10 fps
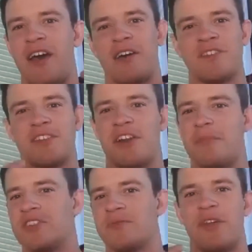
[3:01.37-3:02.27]
found you know
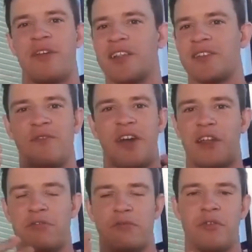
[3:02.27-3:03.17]
most of my clients I'm
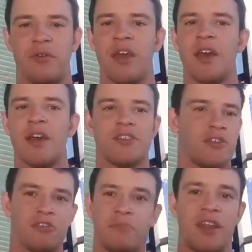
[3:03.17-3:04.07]
finding through
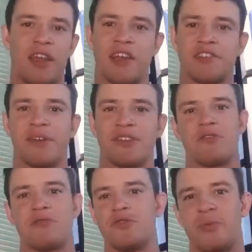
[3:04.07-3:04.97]
social media,
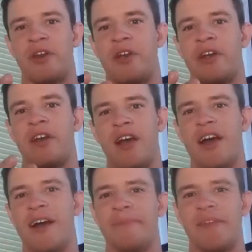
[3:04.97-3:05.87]
especially through Twitter.
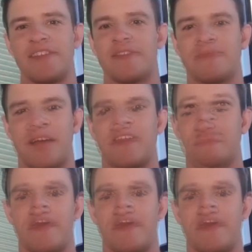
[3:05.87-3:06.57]
Um, that's kind of